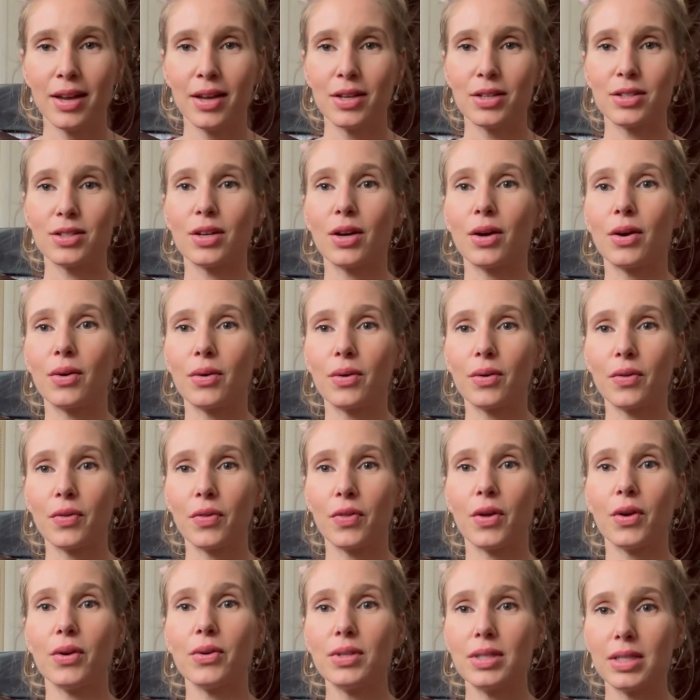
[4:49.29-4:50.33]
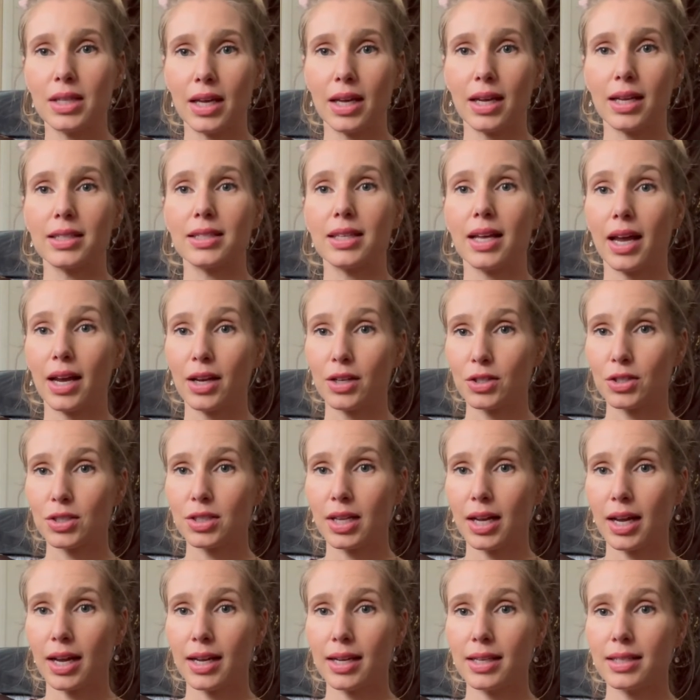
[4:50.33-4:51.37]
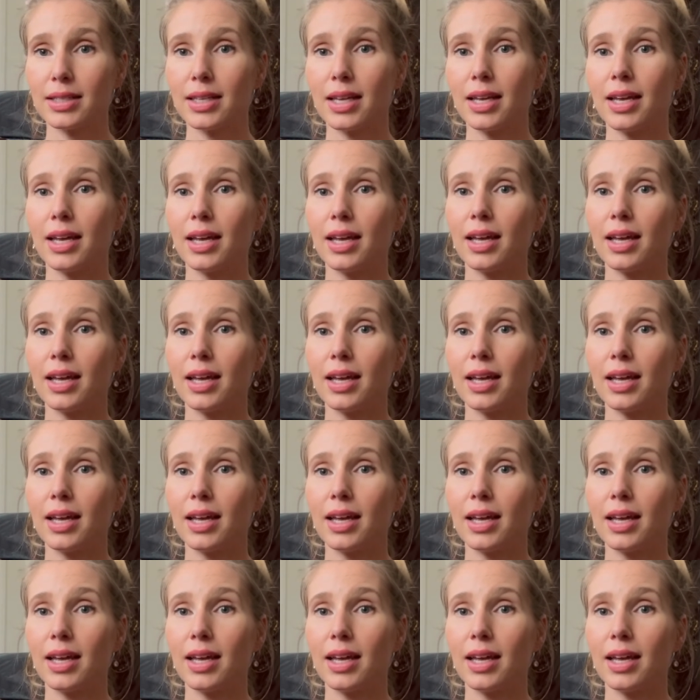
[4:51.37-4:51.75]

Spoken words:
So those things, exercise,